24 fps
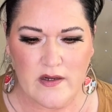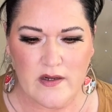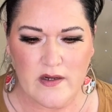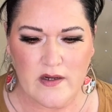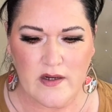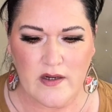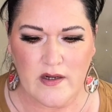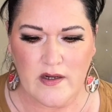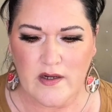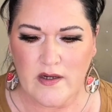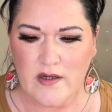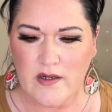
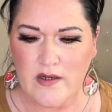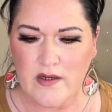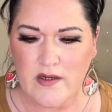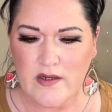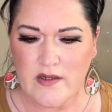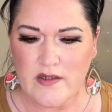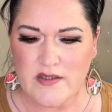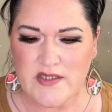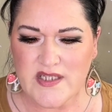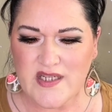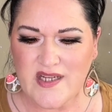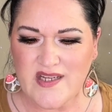
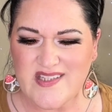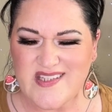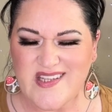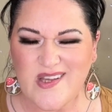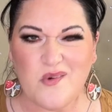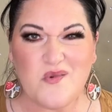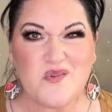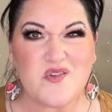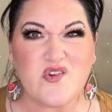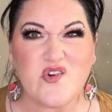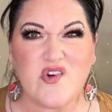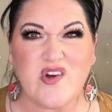Did I say it
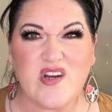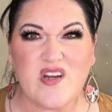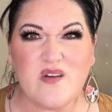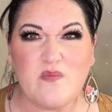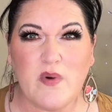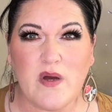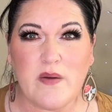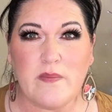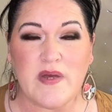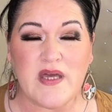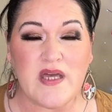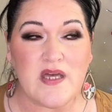was created
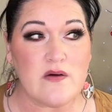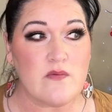by me?